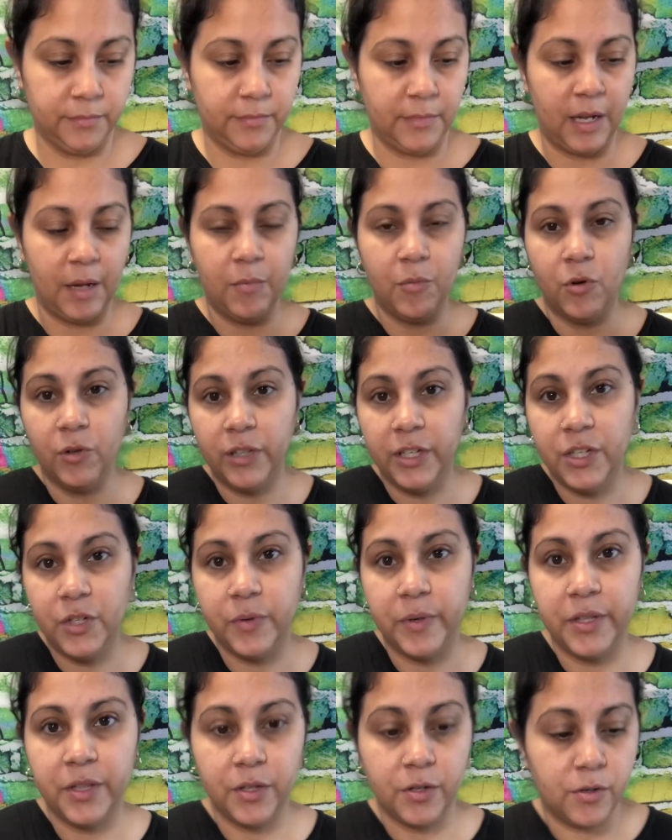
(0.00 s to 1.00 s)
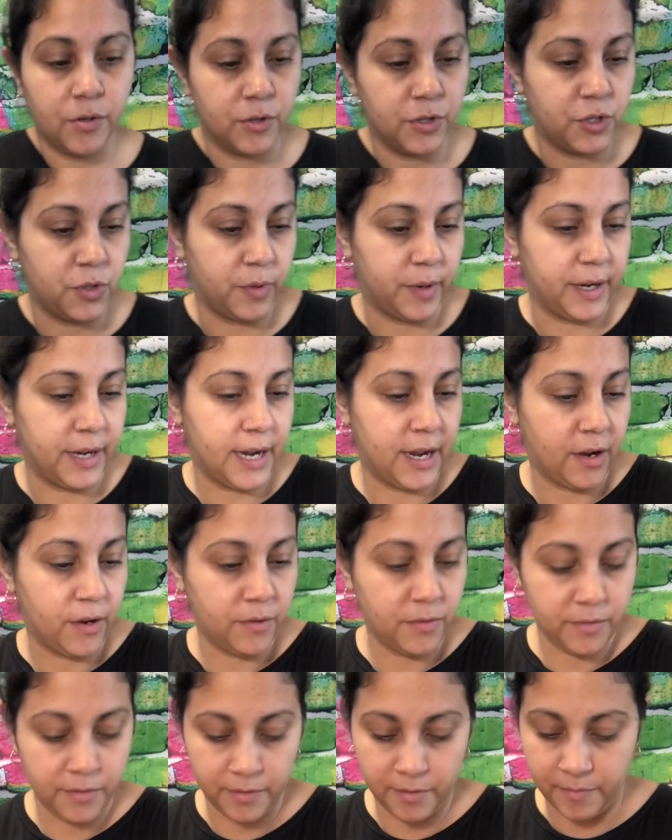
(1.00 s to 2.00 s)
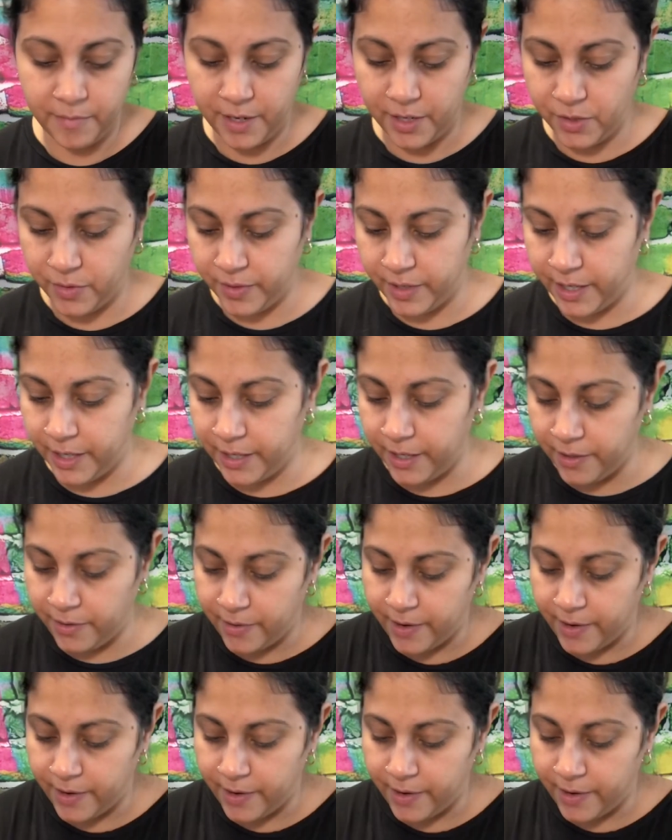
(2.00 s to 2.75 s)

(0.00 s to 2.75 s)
I'm only doing the goats right now. I'm not doing any other